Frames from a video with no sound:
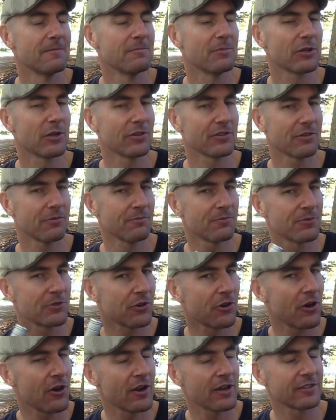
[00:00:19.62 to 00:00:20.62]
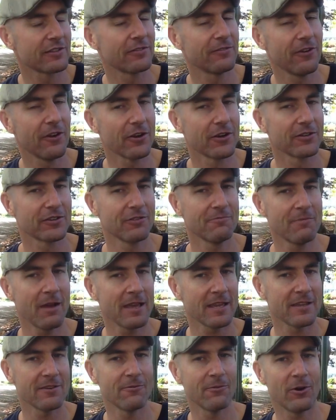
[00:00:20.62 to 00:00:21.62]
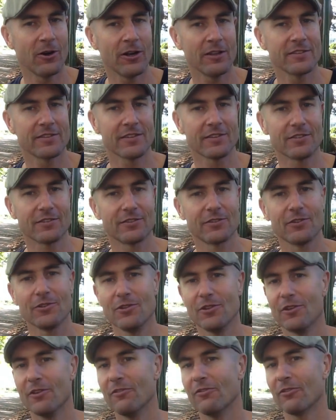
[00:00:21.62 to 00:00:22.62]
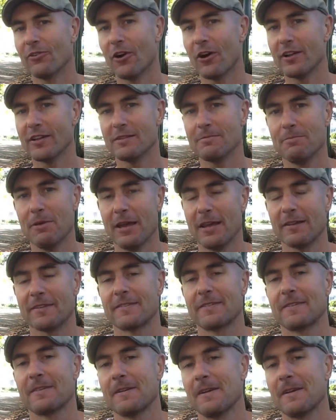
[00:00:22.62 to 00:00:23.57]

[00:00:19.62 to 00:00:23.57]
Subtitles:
because I'm trying to focus on making wines that suit the varieties best.